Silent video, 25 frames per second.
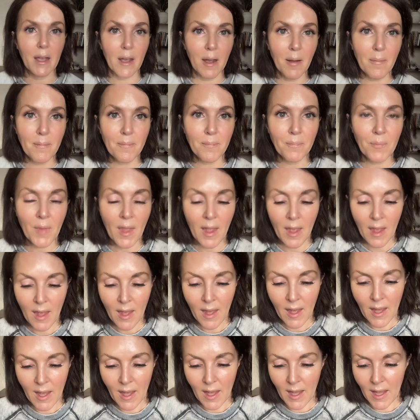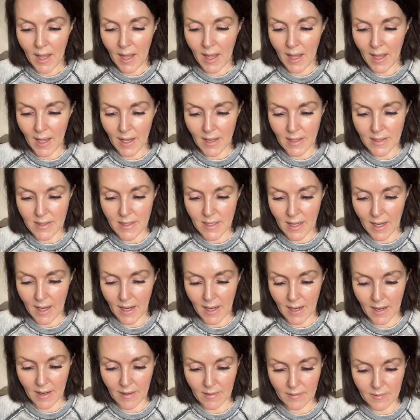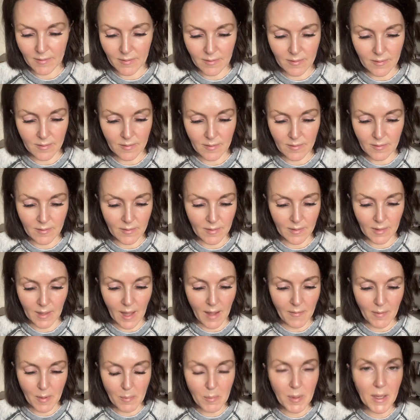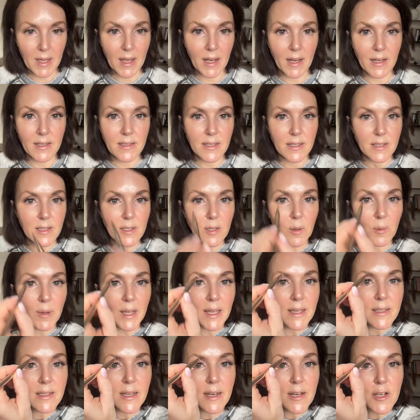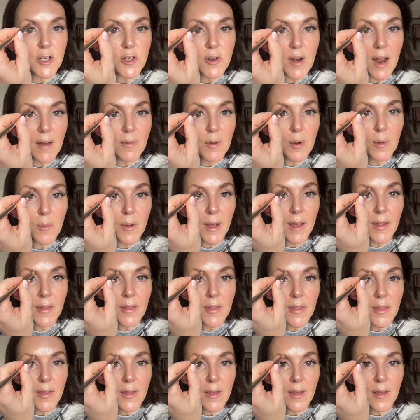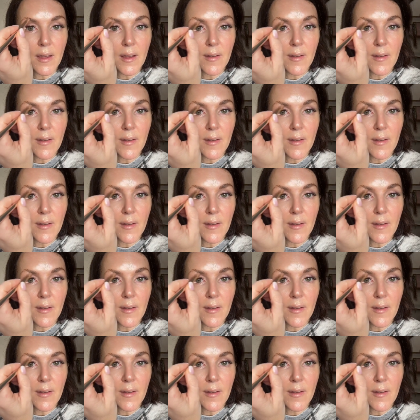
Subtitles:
makeup, and love it because it's so easy to travel with,